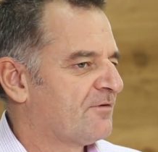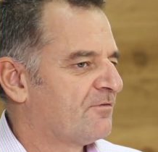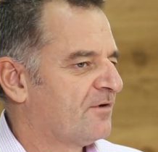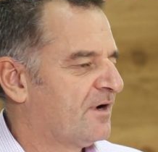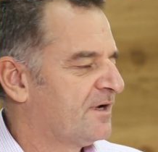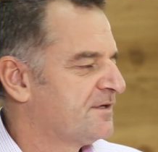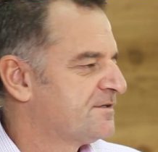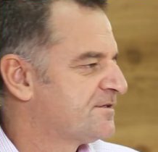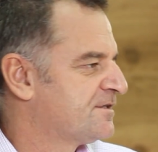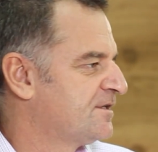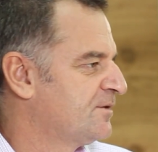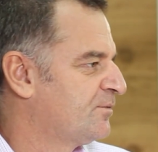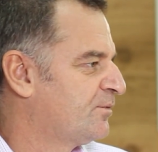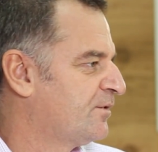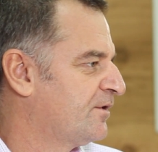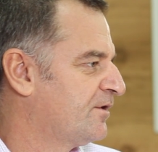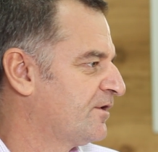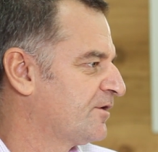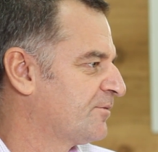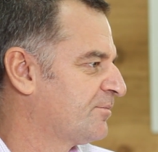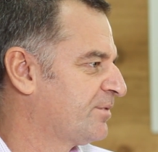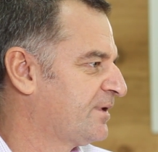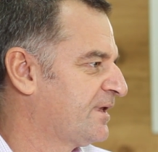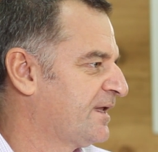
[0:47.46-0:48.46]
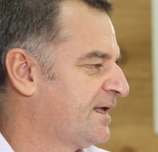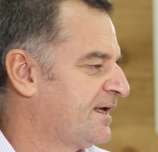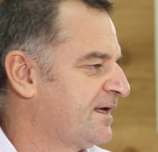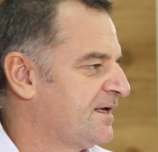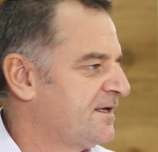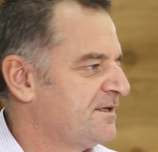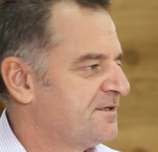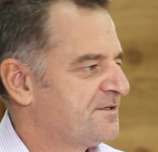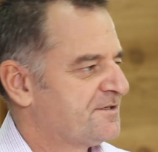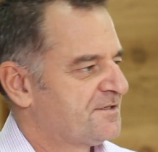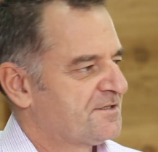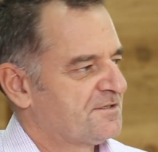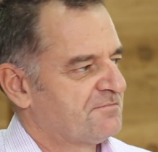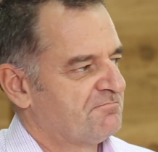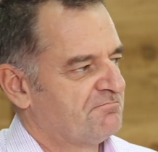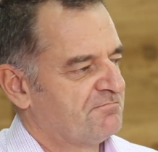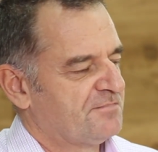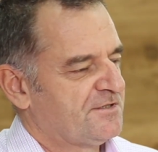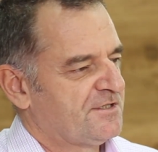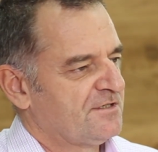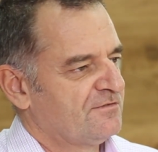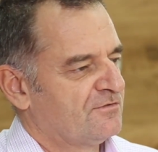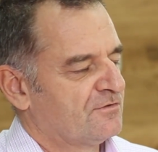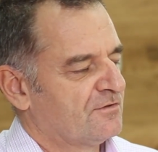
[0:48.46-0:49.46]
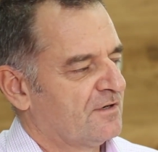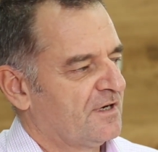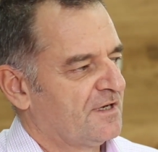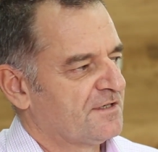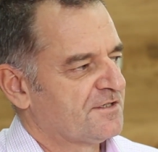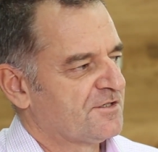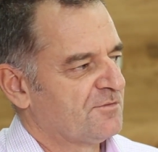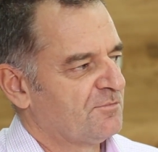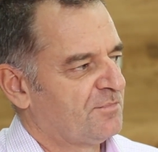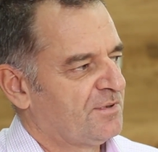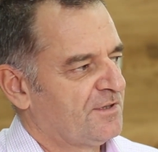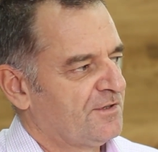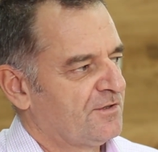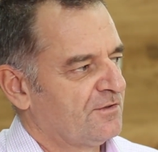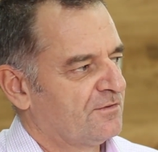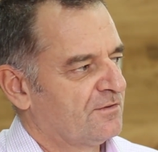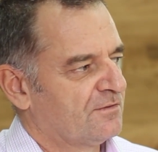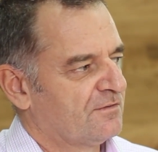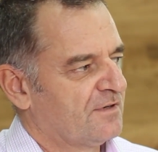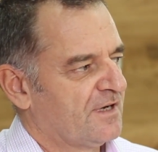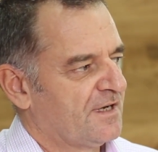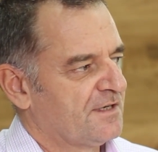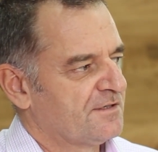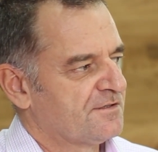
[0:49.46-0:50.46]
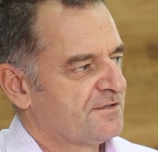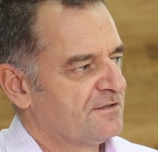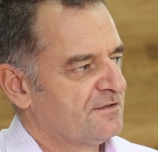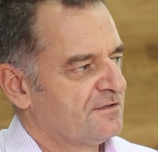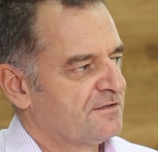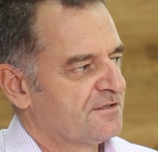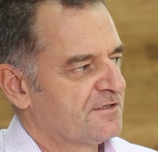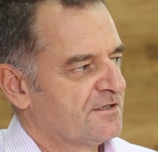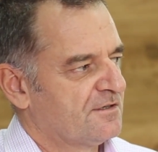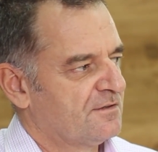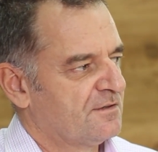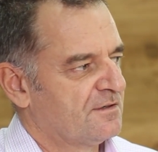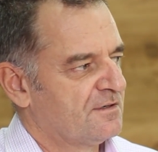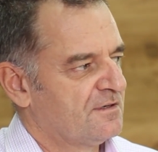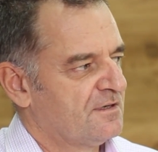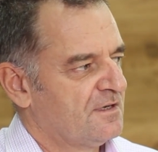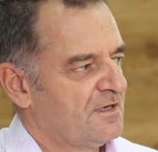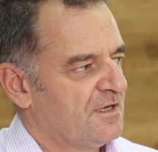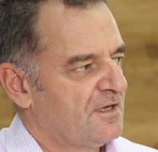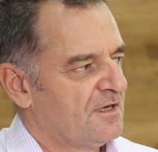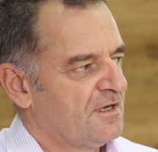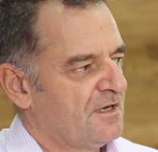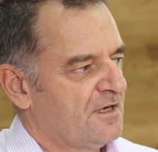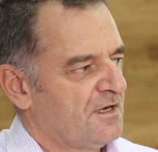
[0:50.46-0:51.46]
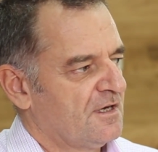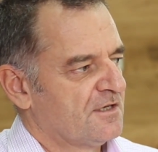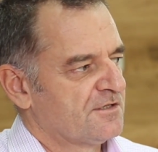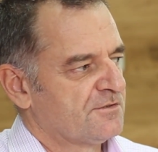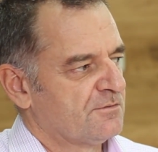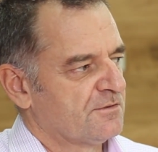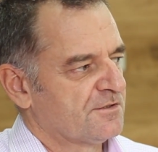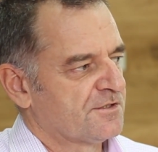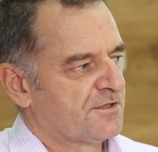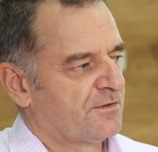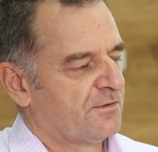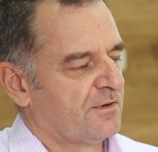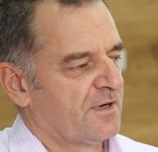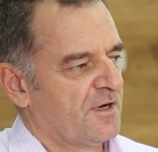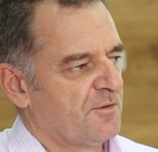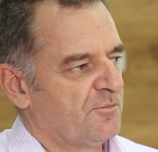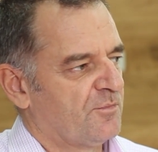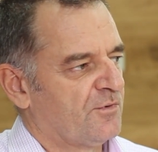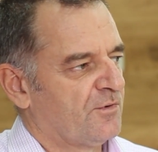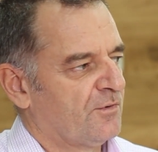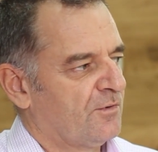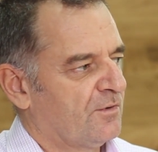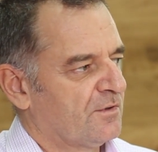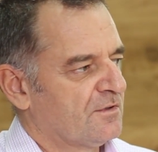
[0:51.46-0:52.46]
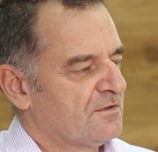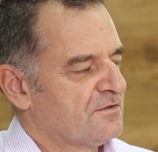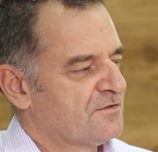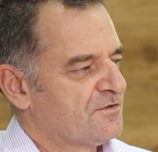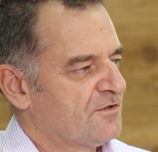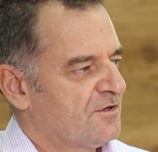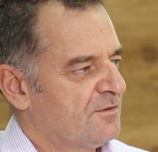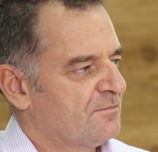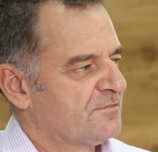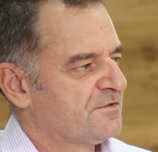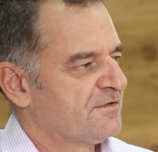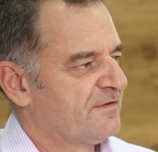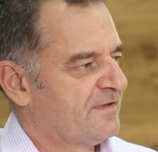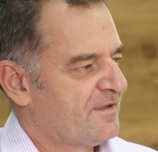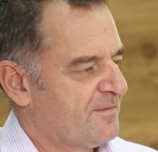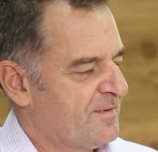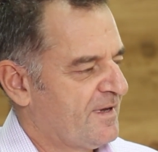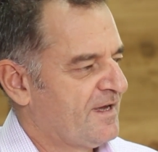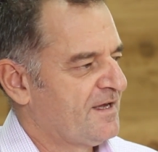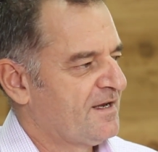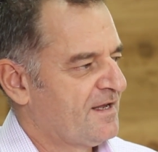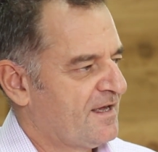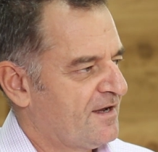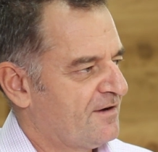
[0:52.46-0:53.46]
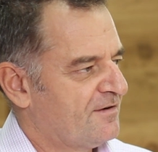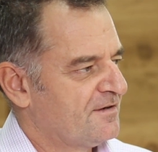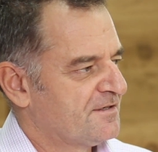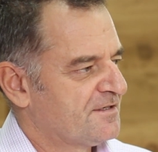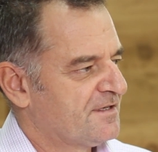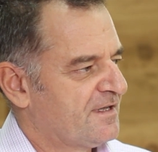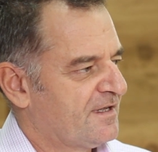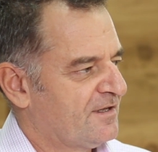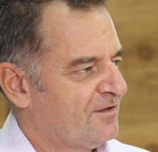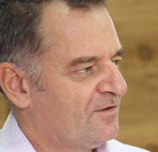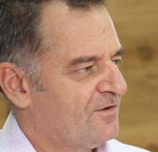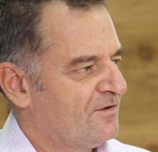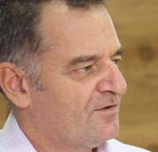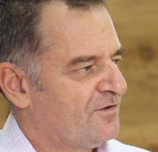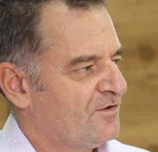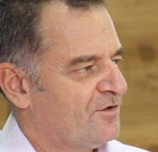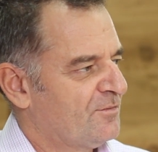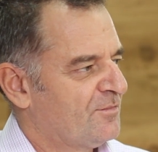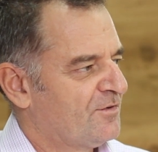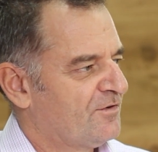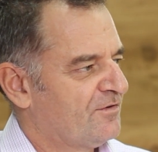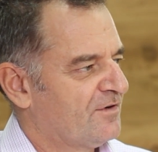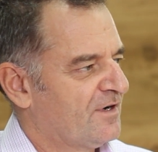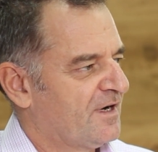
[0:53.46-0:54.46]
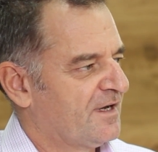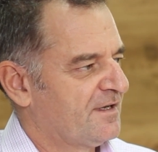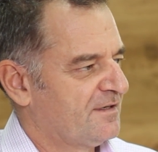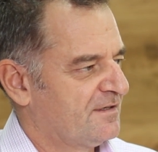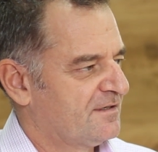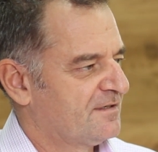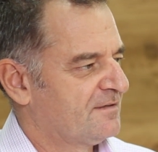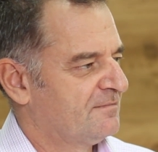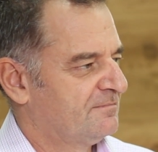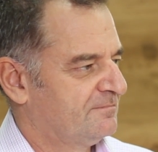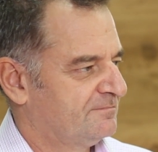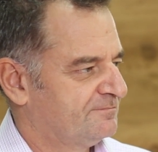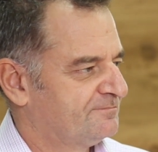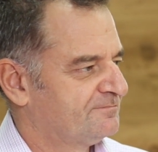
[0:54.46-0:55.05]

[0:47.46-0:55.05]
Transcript: rights in the workplace, civil rights and political rights and so on. So it's quite broad in terms of the main areas they learn human rights.